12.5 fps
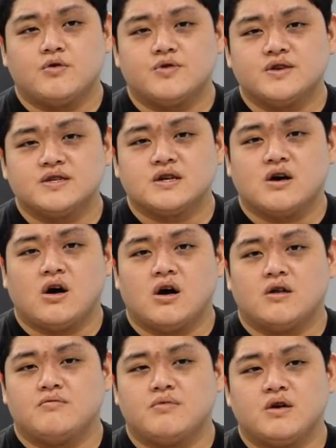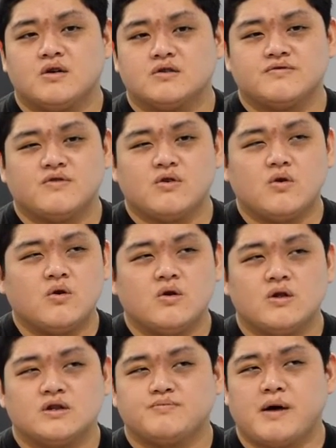for this card, because for
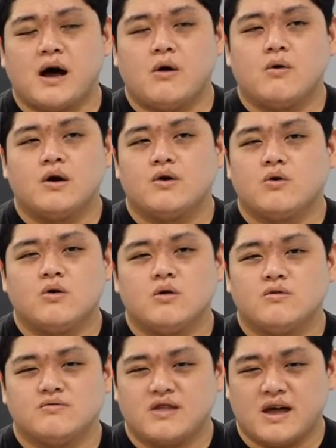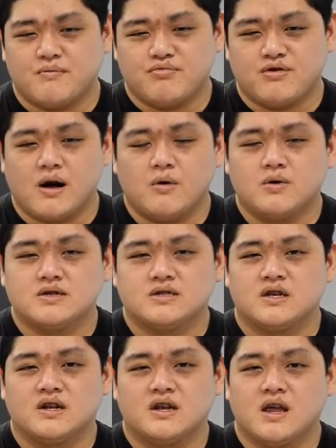all its power and all that
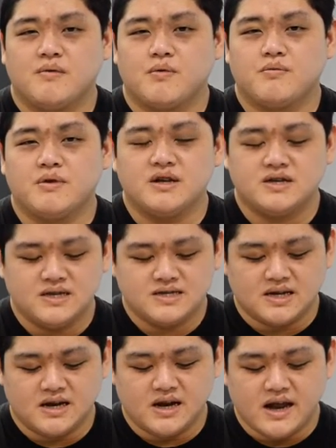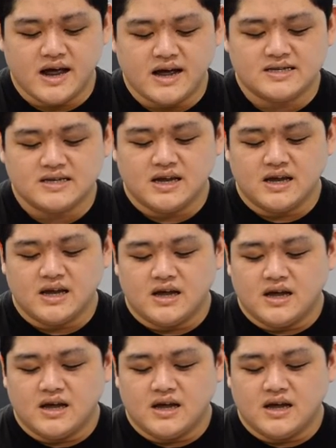prowess and capabilities that it has,